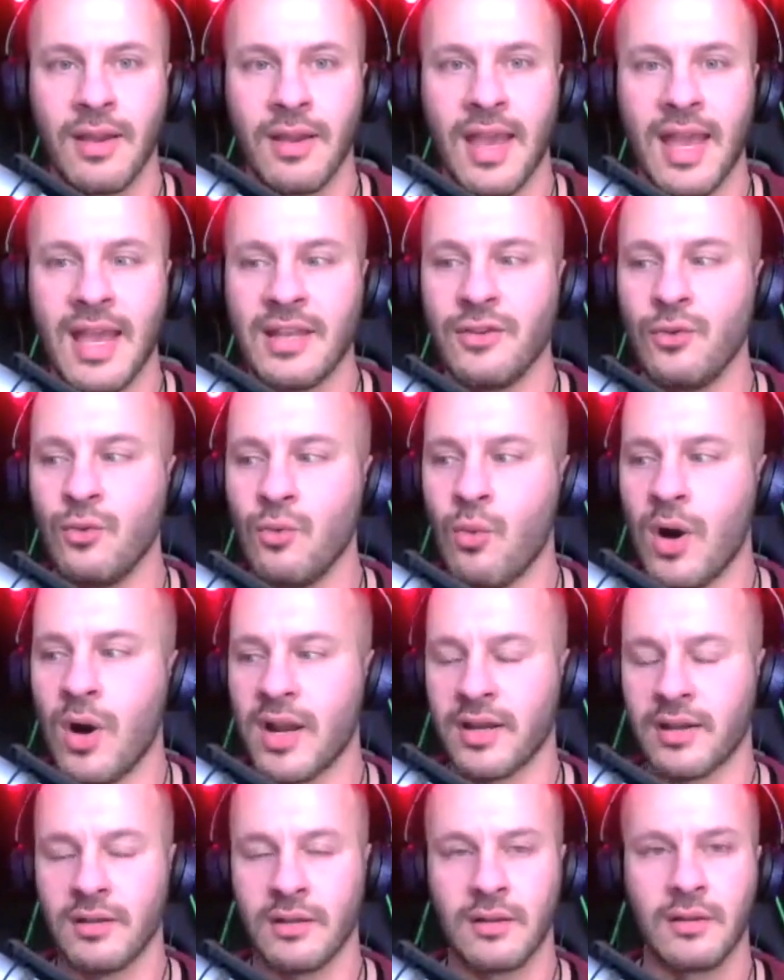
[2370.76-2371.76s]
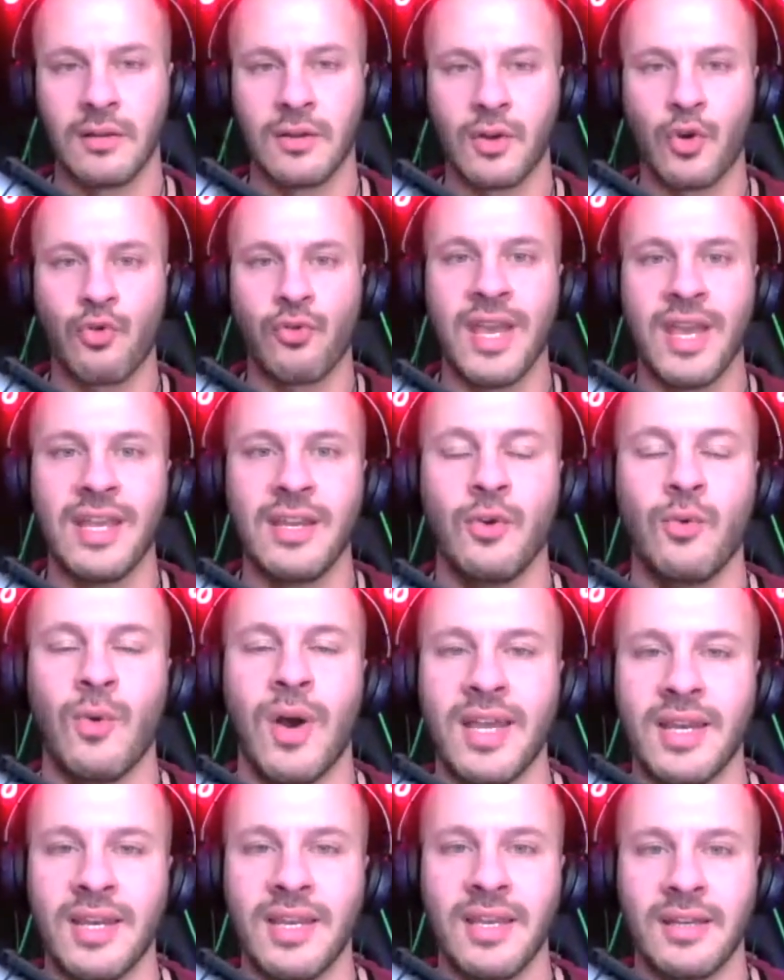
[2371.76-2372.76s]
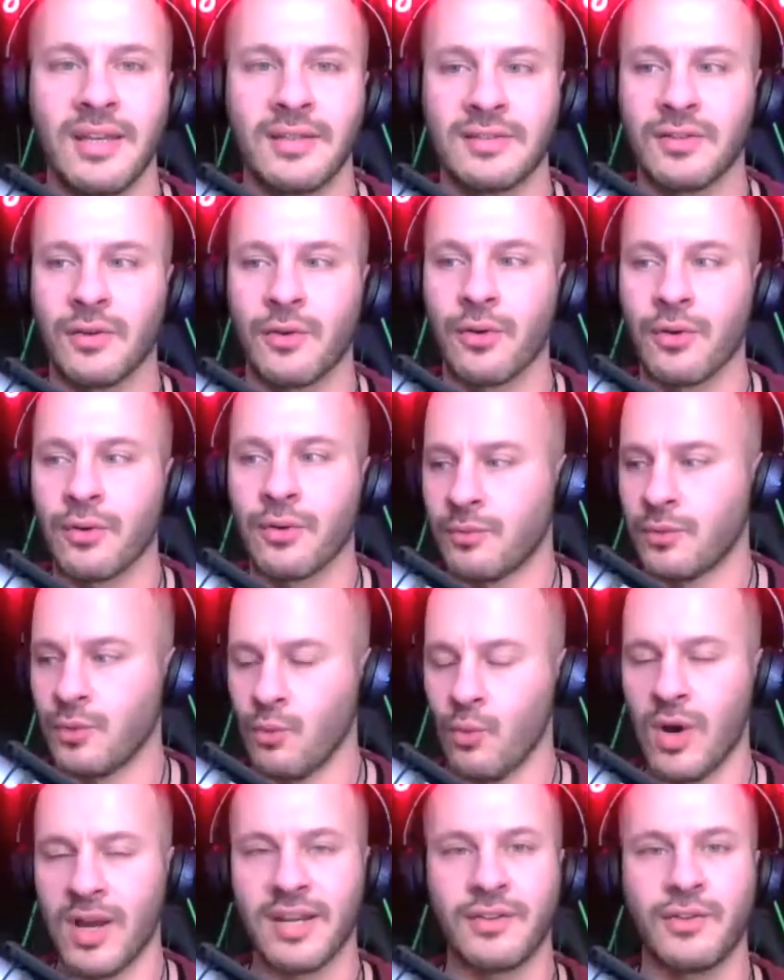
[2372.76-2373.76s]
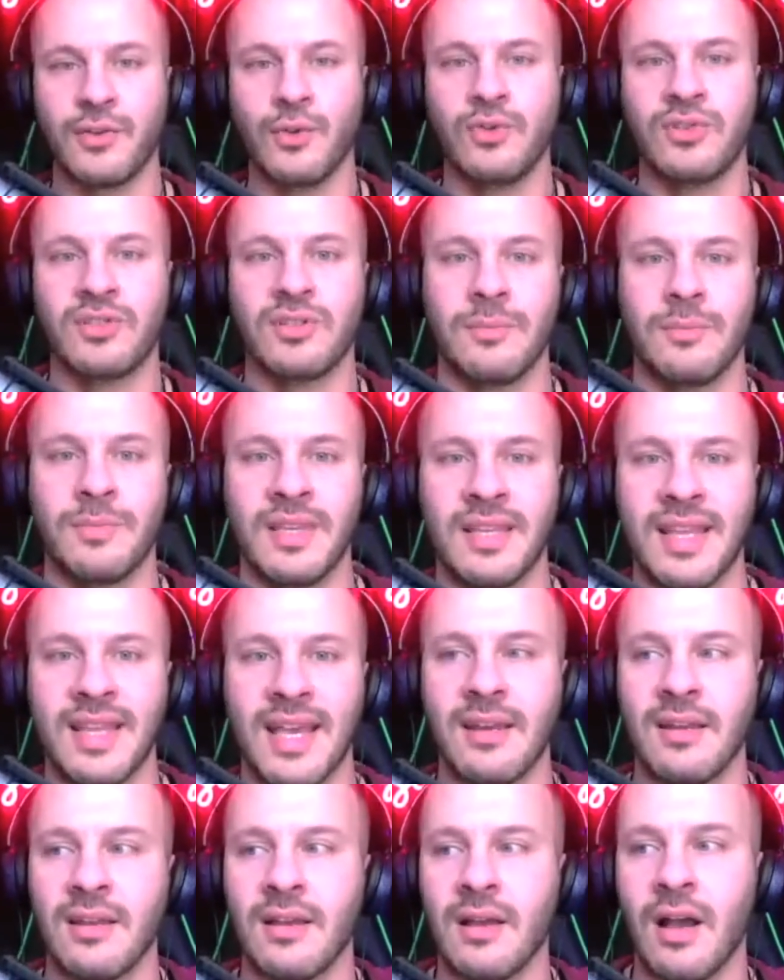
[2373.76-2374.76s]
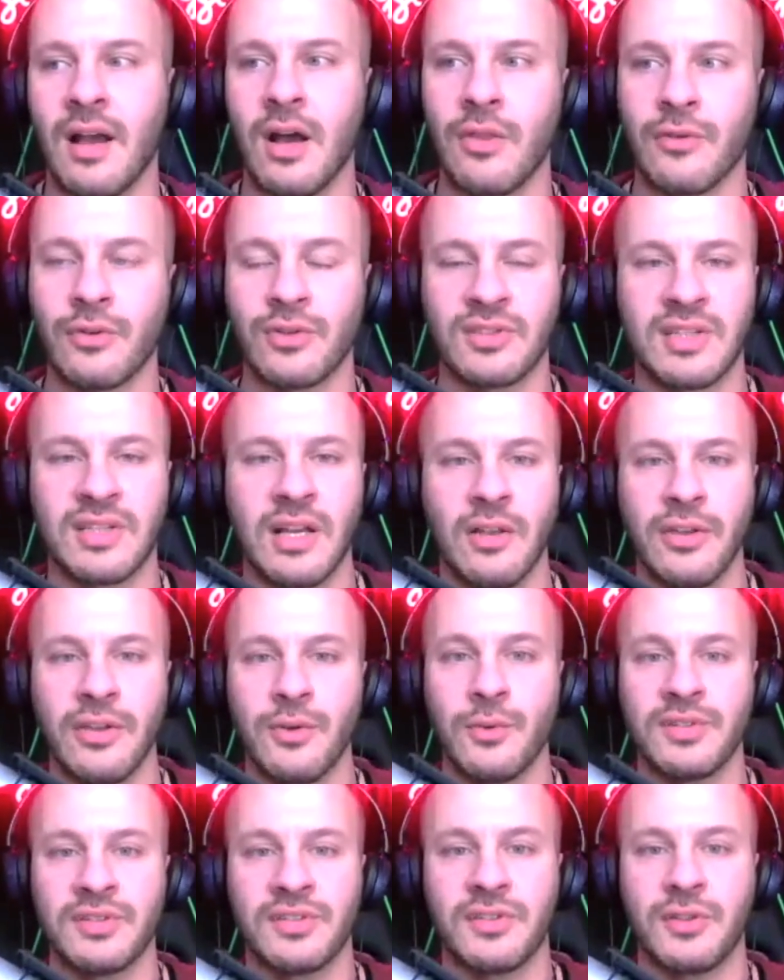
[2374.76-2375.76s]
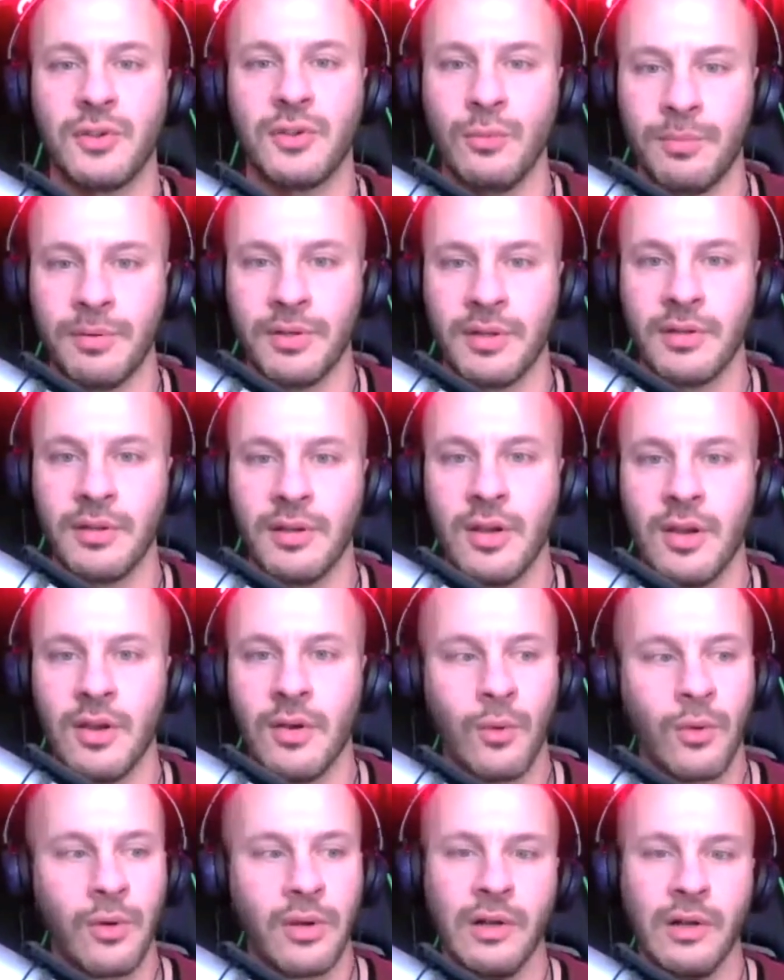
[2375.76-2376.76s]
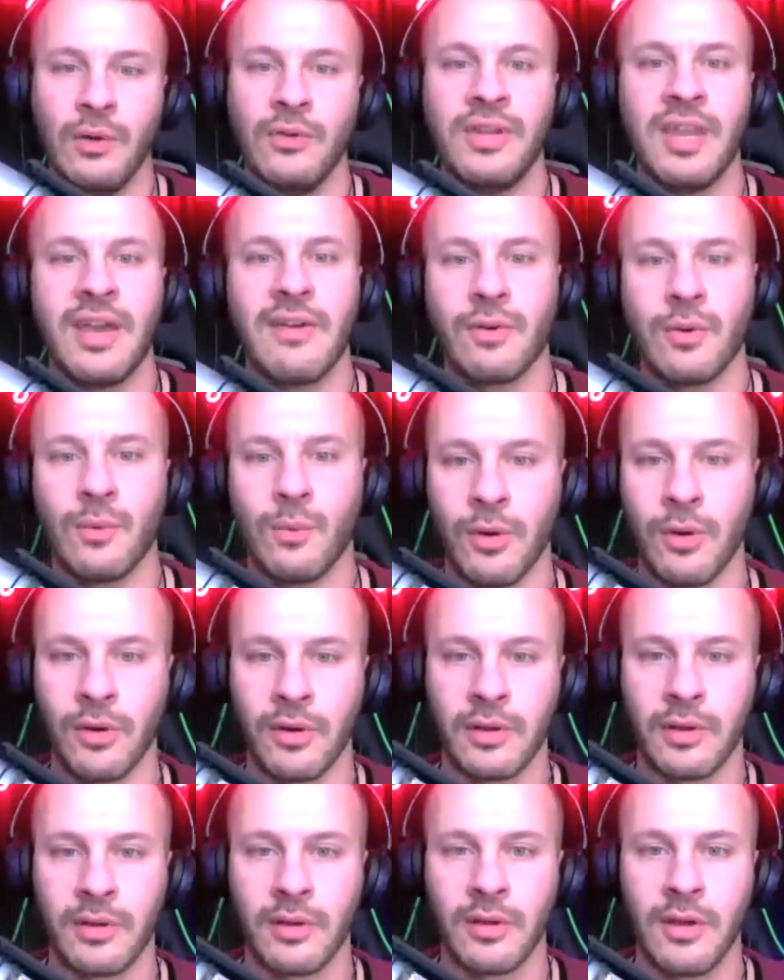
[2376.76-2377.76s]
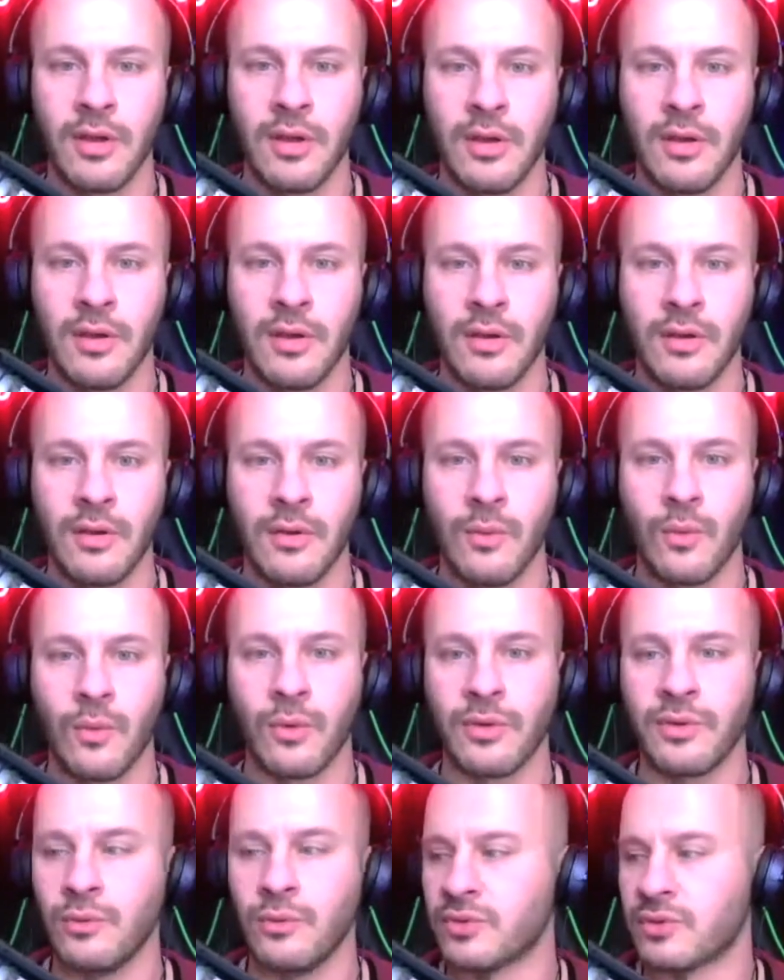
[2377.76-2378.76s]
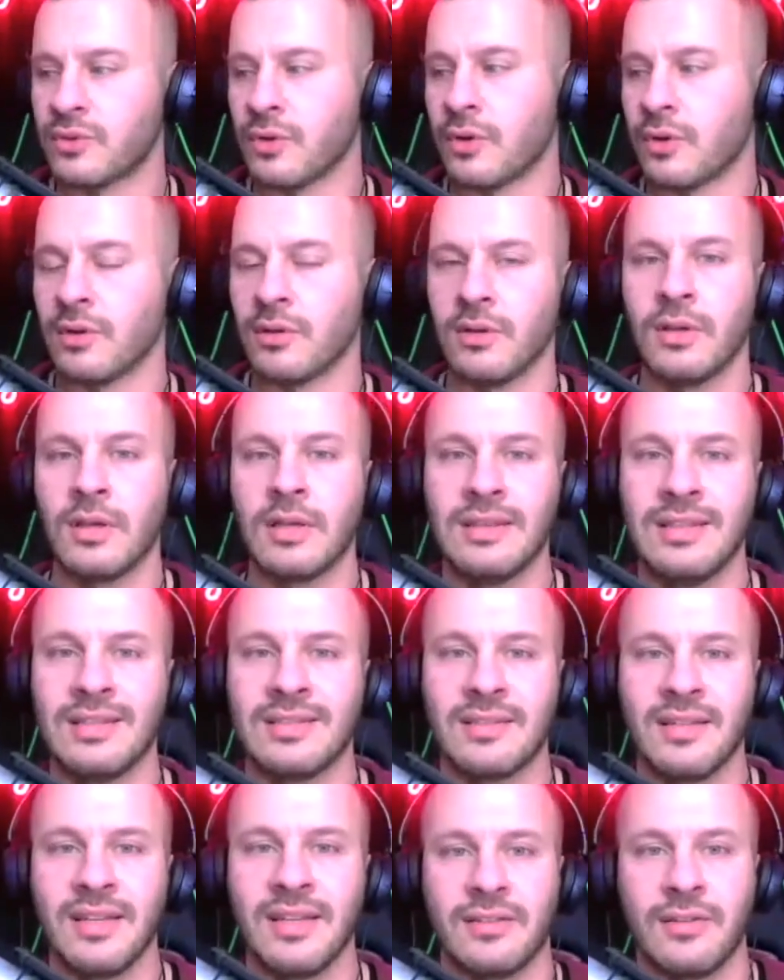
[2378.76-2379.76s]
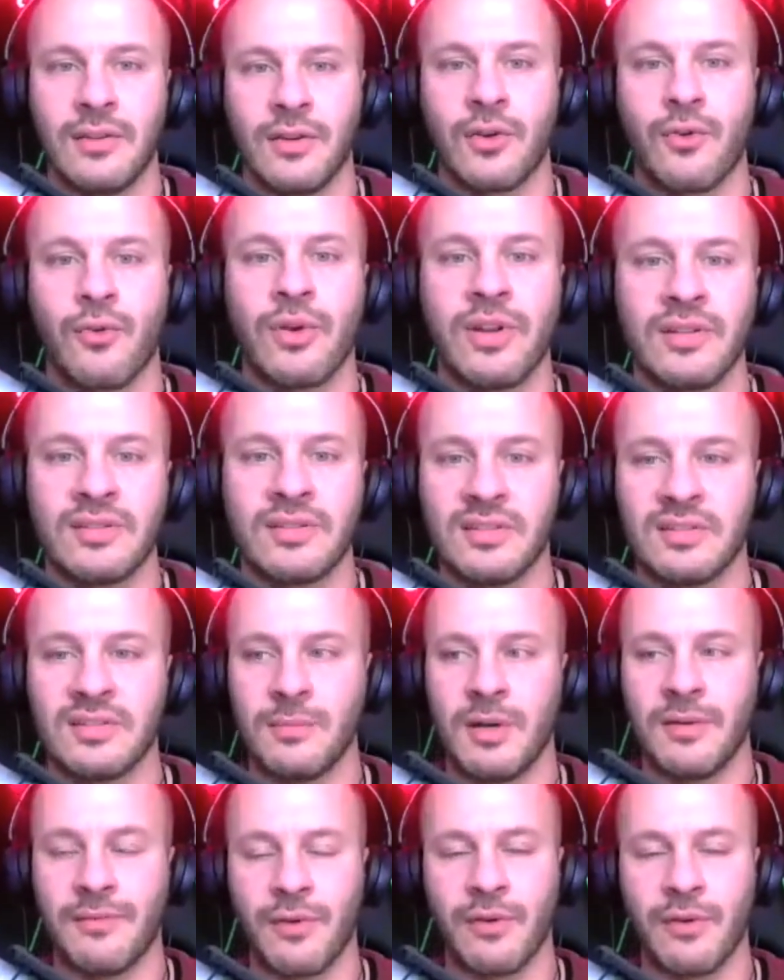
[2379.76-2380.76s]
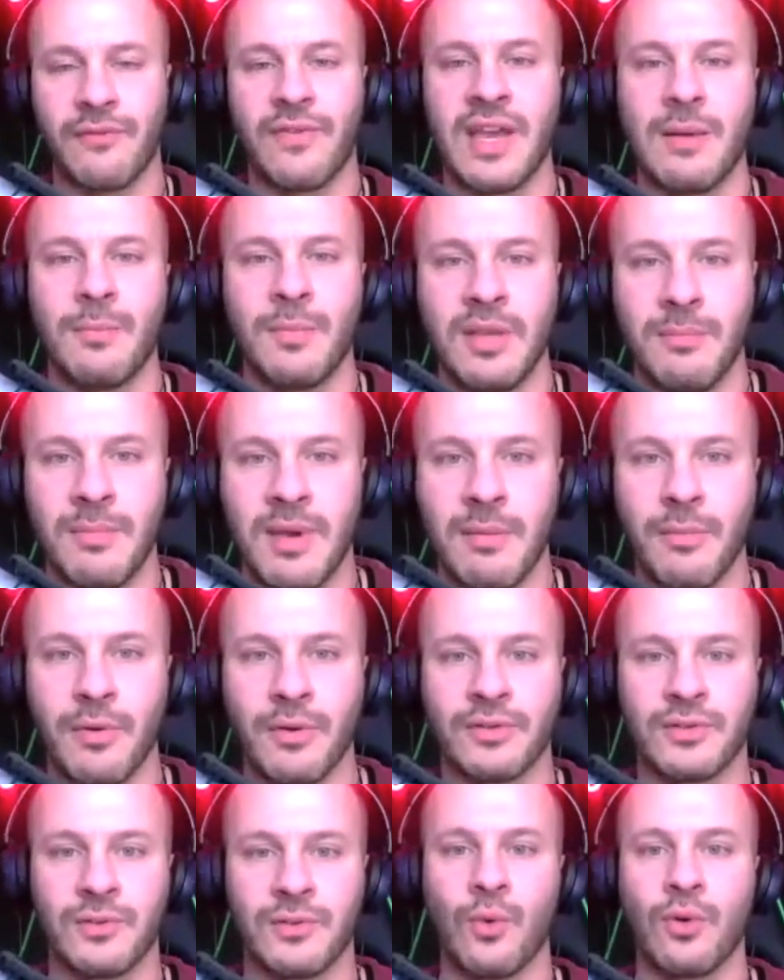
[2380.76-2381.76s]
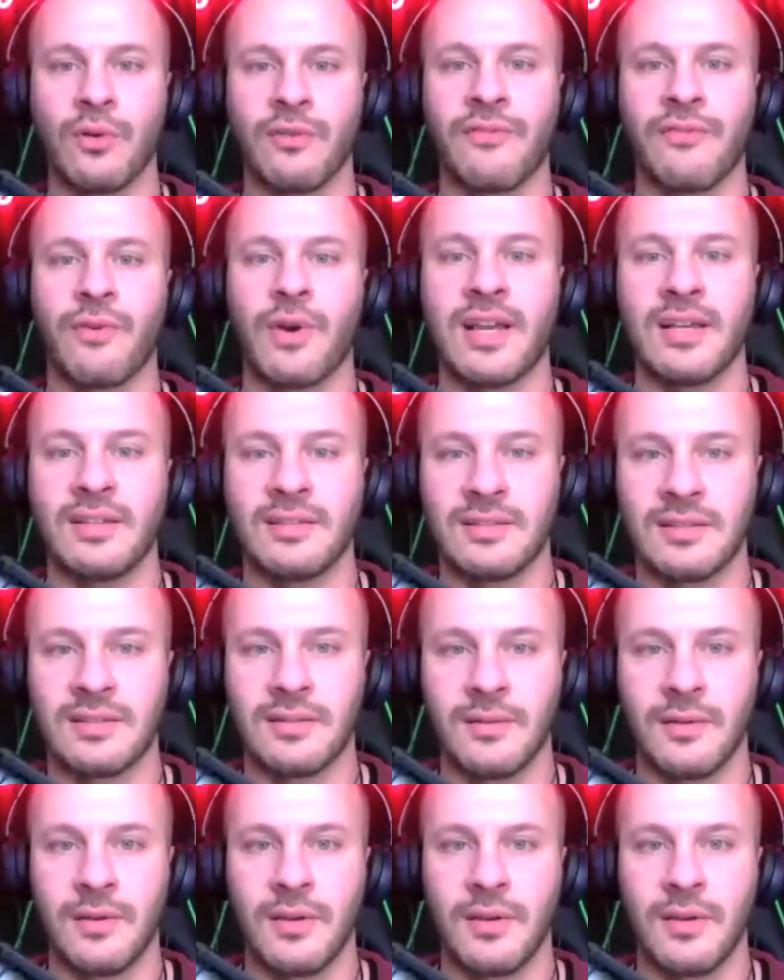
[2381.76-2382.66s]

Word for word: and you want to create new ideas or you want to do something that others tell you is stupid or it'll never work, or you start listening to the criticism of your family members or friends,